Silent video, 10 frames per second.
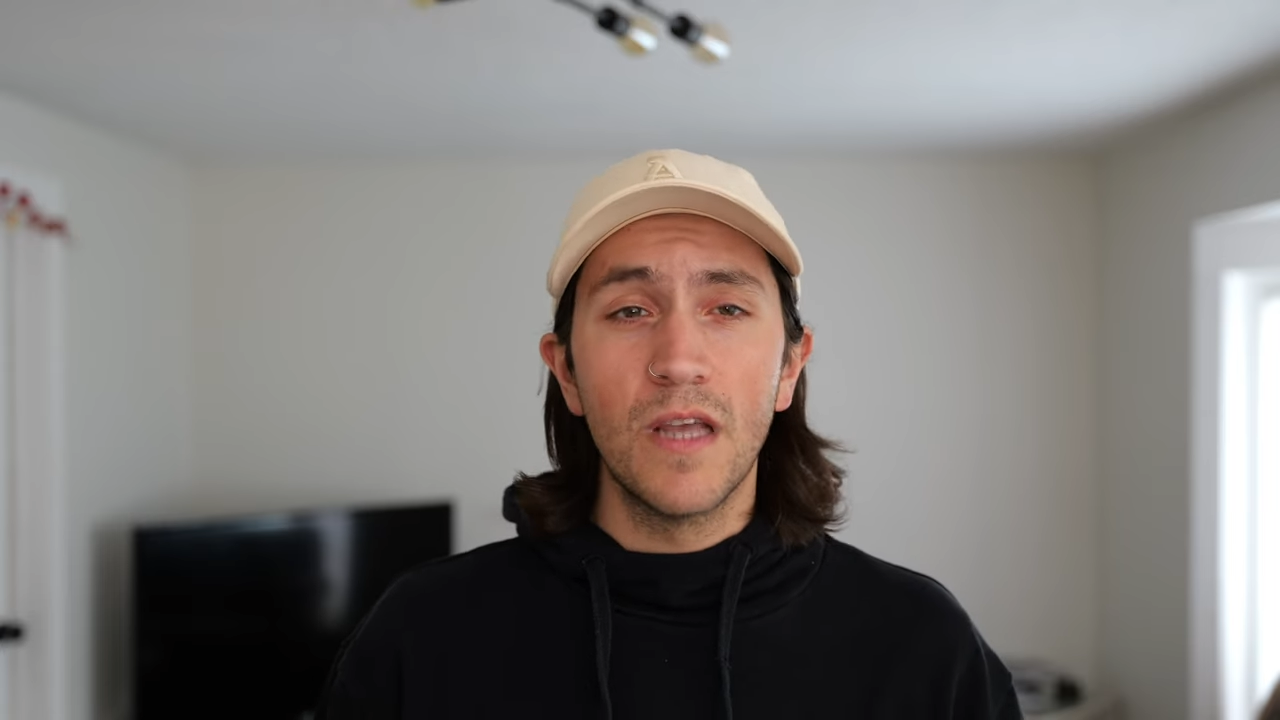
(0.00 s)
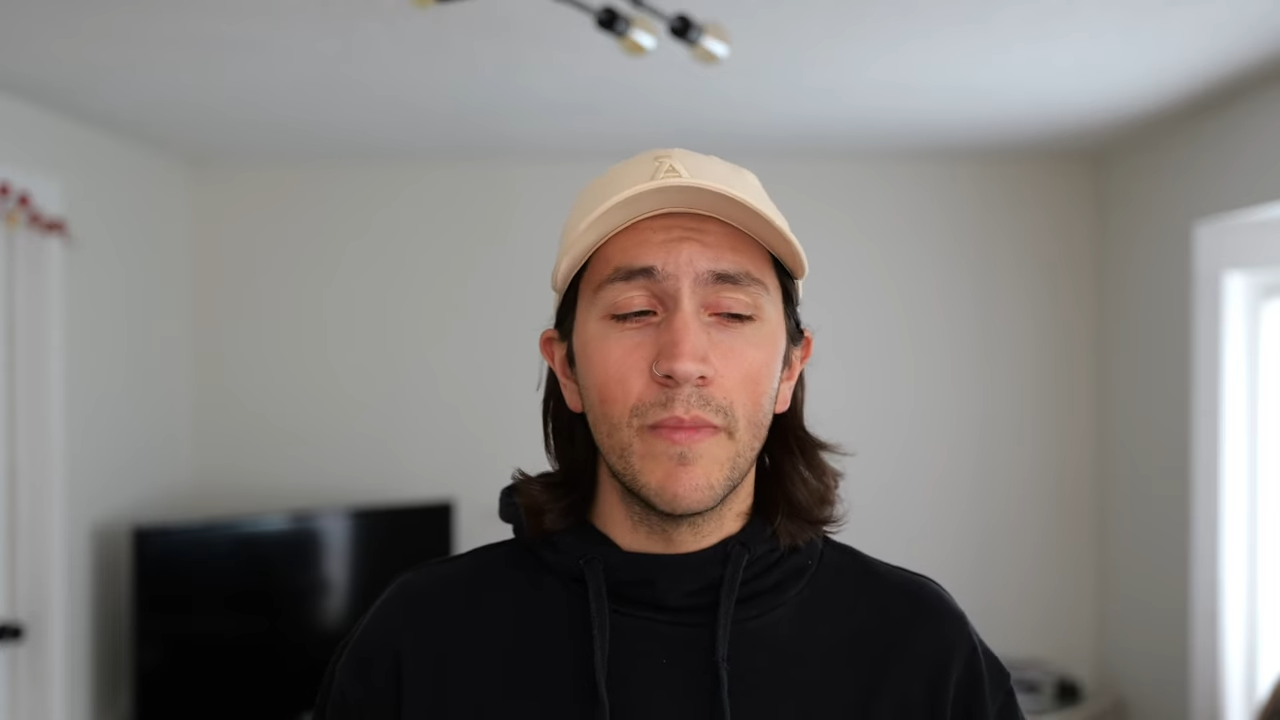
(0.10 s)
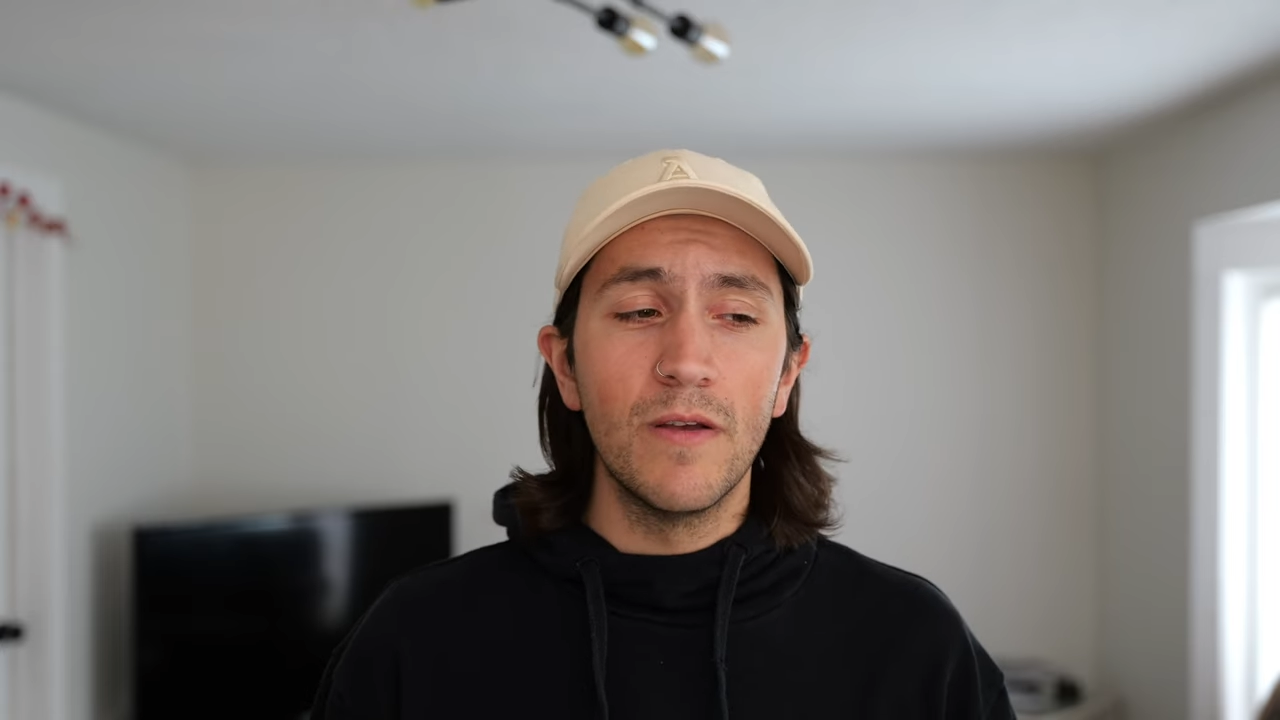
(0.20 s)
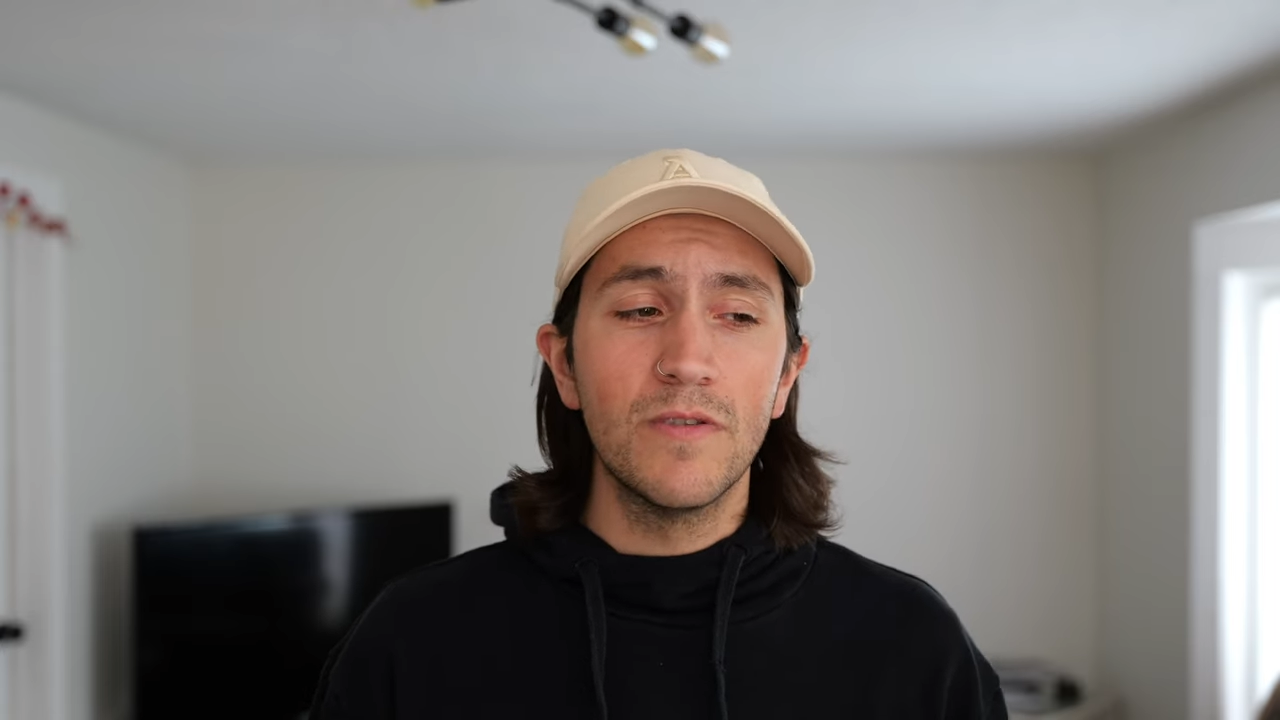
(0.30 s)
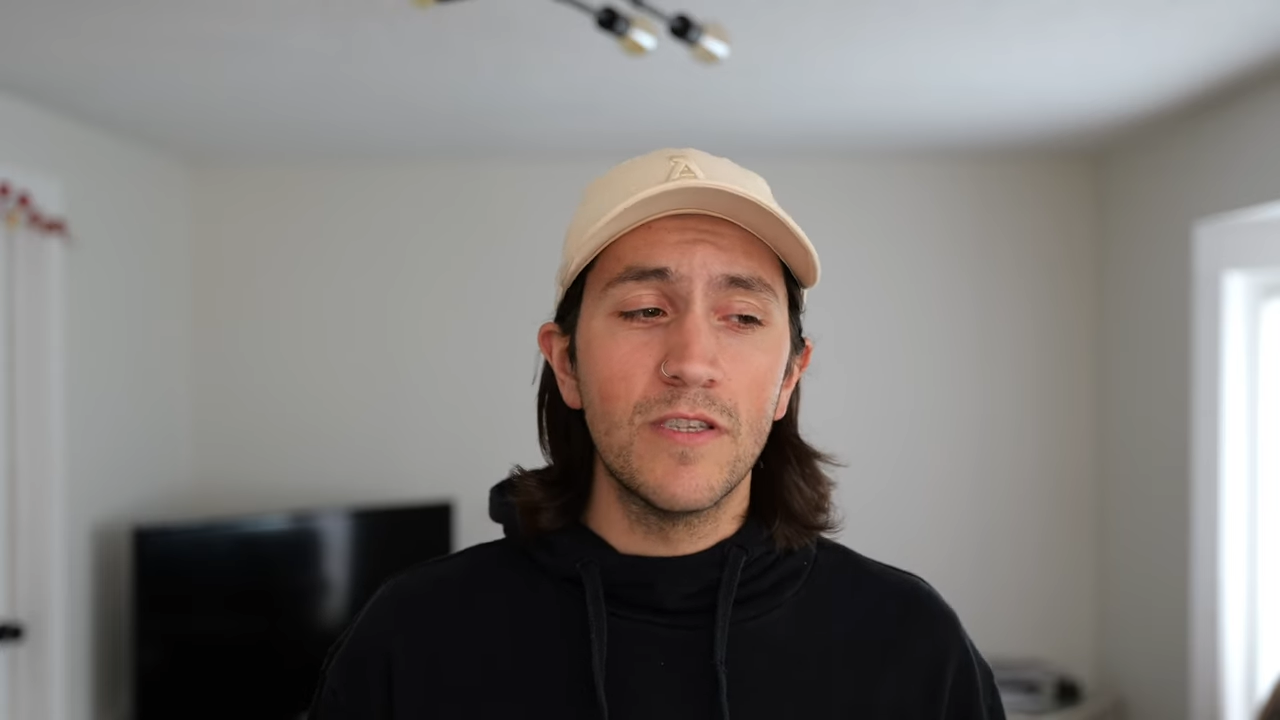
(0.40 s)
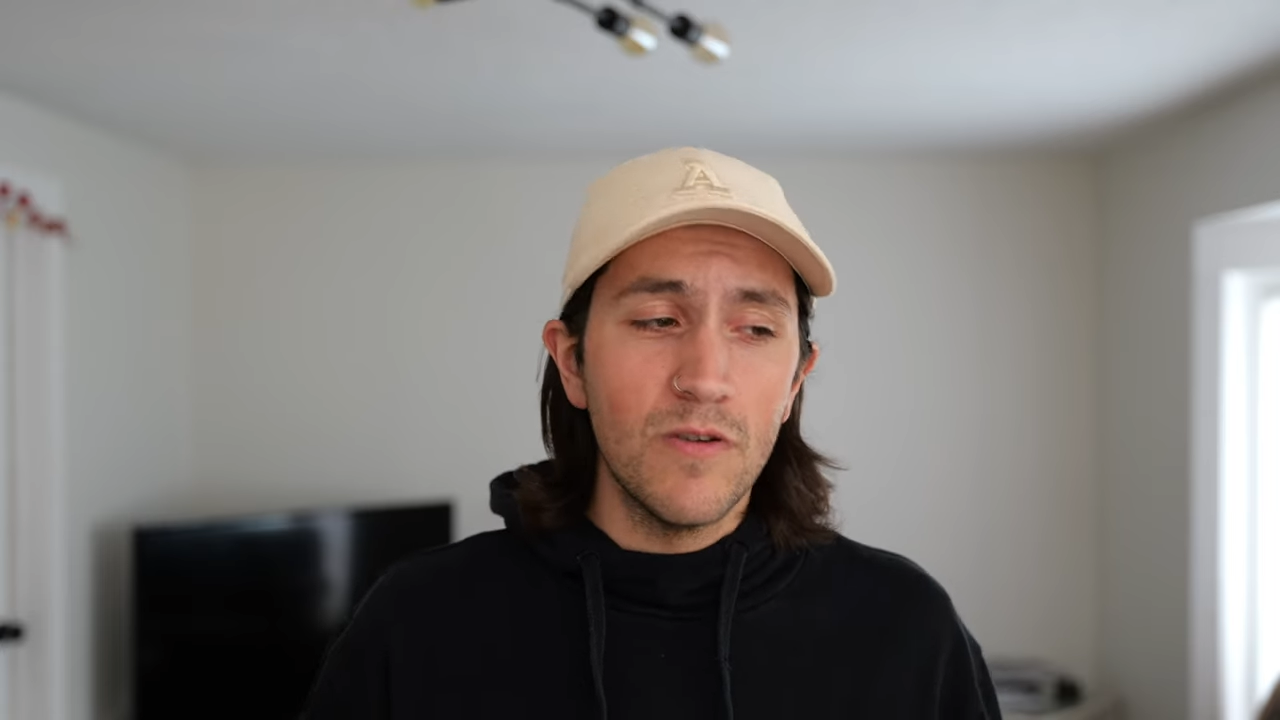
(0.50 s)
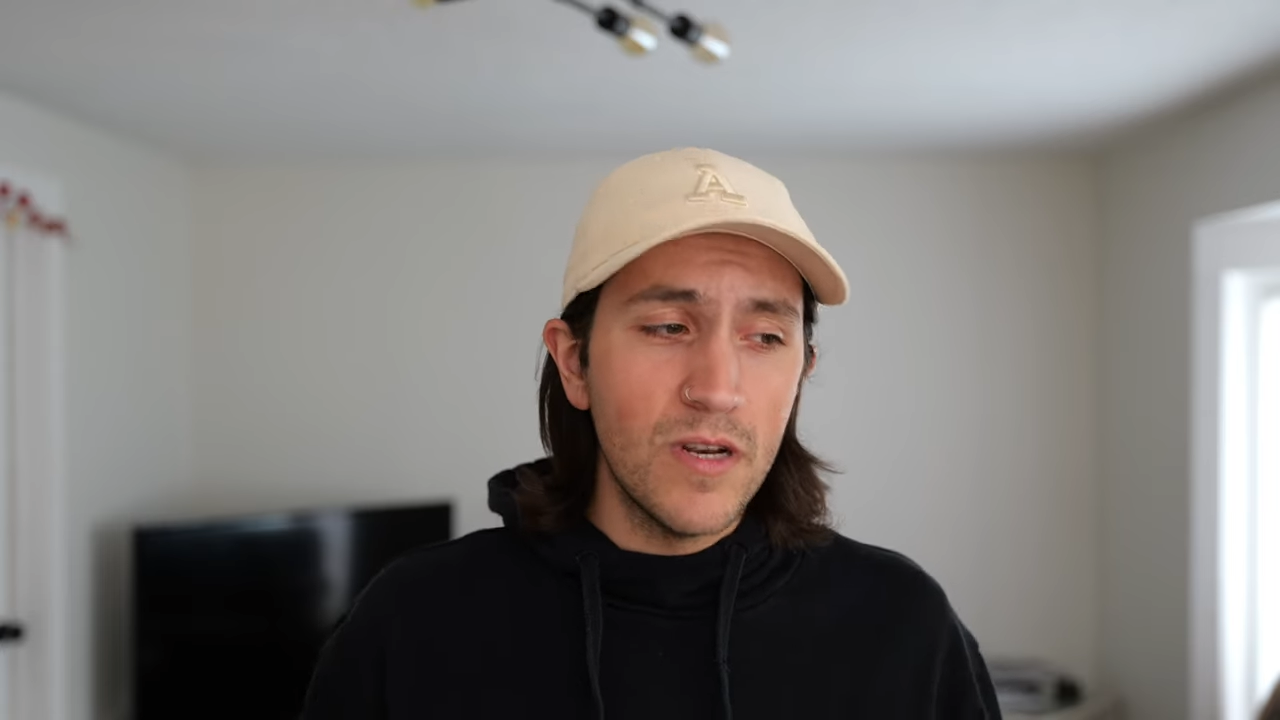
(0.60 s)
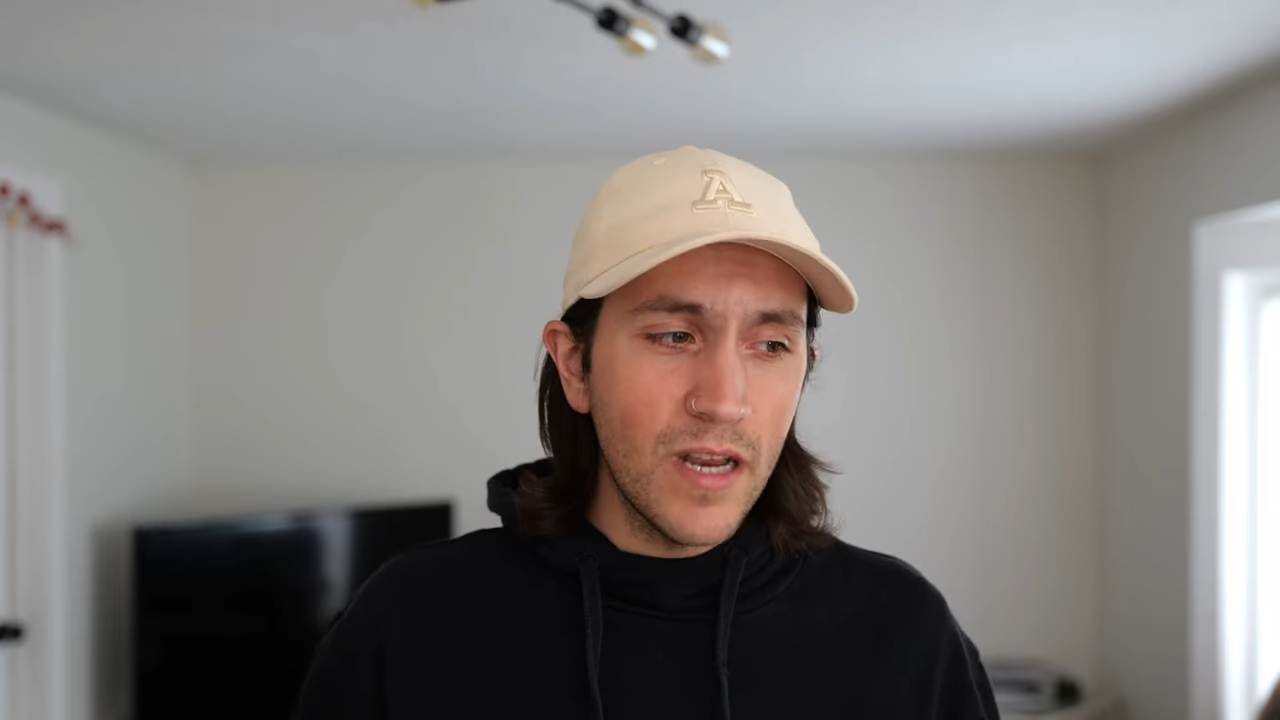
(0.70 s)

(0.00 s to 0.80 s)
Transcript: coming out soon